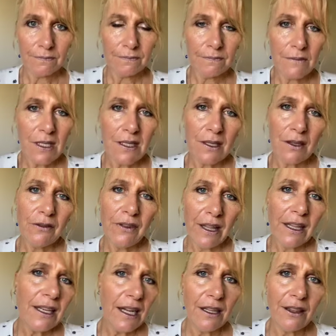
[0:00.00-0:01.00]
So
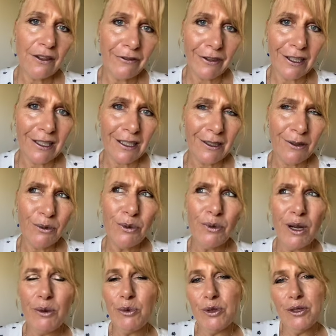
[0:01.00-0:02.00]
validate the feeling. Well, why
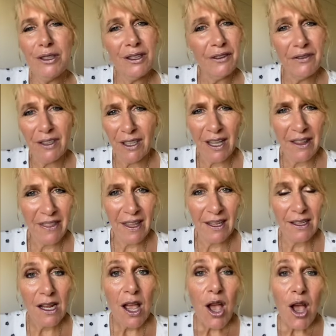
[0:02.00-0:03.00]
wouldn't I feel like that?
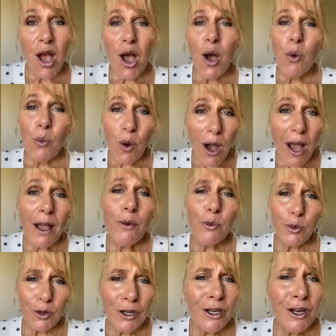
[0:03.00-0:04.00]
Why
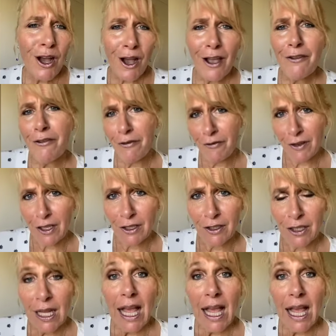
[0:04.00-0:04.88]
wouldn't I feel